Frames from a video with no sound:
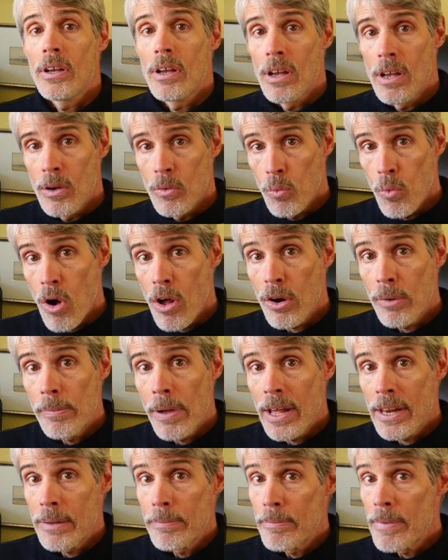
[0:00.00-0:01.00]
water
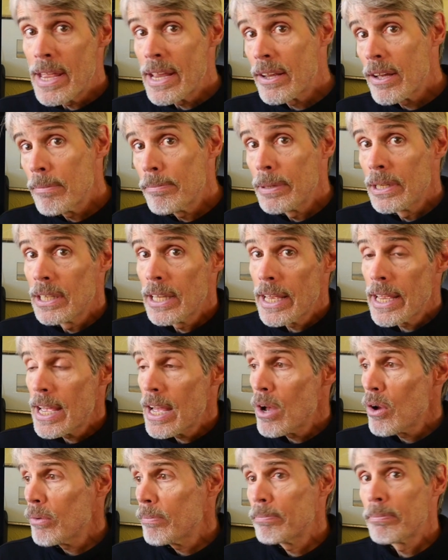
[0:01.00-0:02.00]
body makeup and
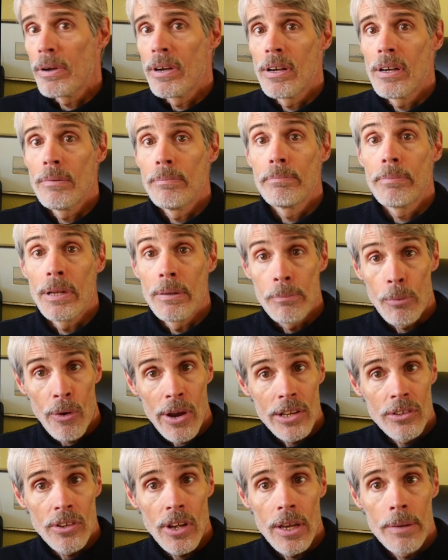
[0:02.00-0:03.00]
layout, and
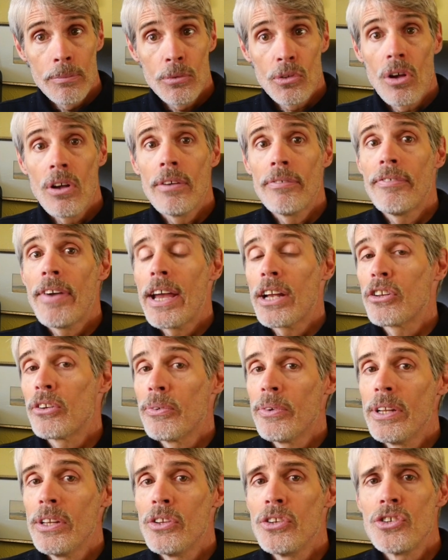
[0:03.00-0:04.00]
prey types all
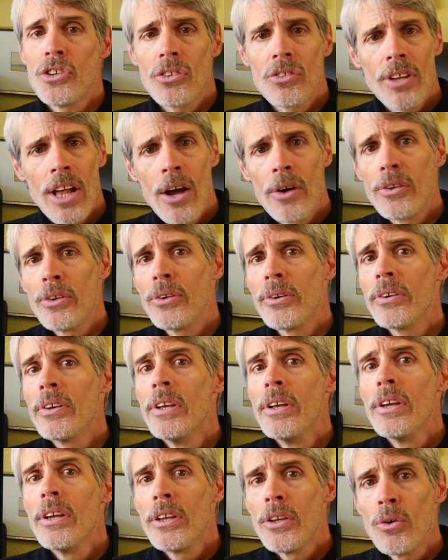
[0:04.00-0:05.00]
factor into just how your
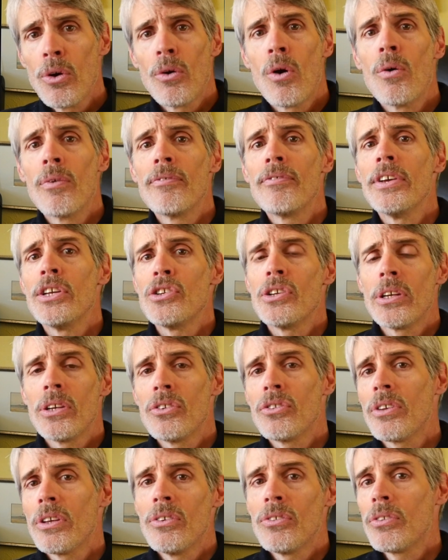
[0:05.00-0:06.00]
own fishing
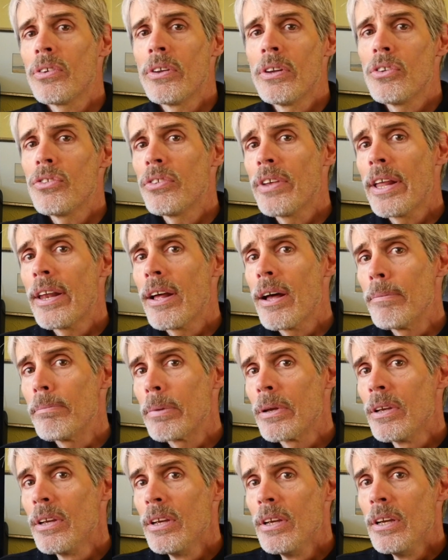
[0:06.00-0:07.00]
is going to set up.